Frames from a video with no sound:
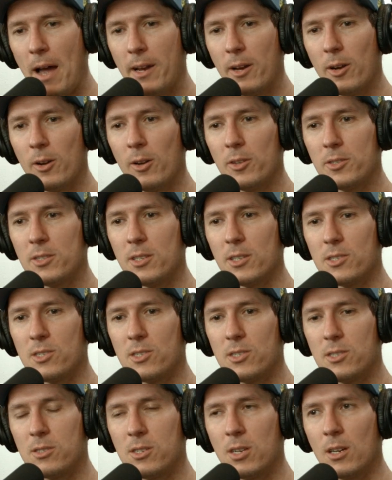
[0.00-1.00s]
girl
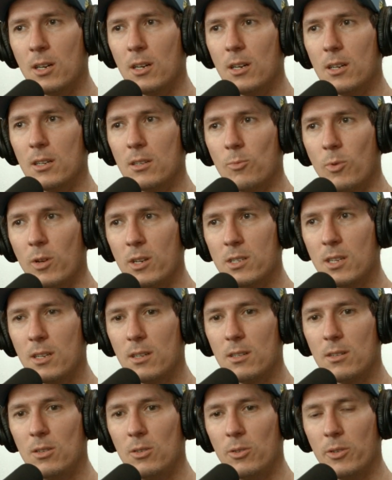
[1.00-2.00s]
to what is it?
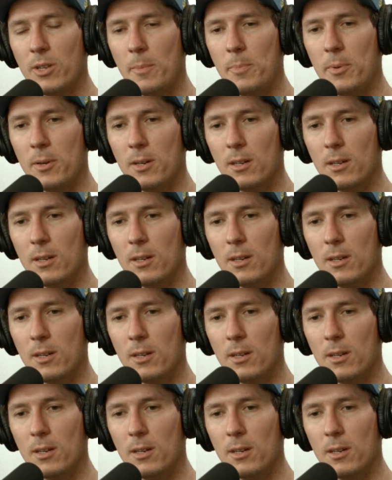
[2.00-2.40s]
Hold up a.